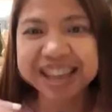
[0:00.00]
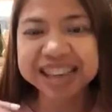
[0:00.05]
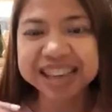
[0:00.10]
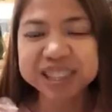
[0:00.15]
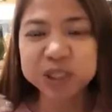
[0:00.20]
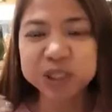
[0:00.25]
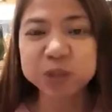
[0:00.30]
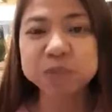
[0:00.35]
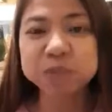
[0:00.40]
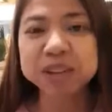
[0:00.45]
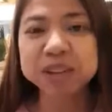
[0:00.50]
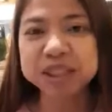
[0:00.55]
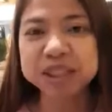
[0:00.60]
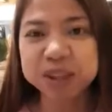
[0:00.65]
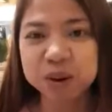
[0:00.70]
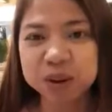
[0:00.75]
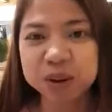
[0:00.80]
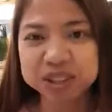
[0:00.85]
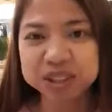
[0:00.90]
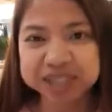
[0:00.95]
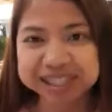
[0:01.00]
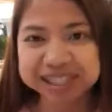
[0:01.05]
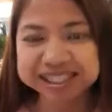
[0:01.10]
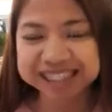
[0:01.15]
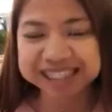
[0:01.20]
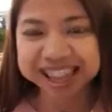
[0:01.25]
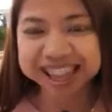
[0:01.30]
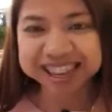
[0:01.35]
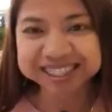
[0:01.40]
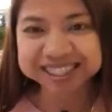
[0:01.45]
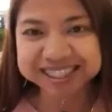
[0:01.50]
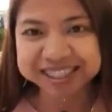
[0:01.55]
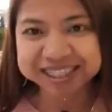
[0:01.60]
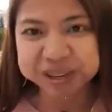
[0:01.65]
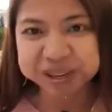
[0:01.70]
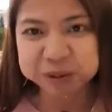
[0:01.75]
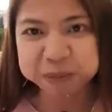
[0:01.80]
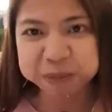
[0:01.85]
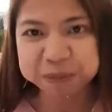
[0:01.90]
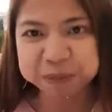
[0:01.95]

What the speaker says: Assume that the audience likes you.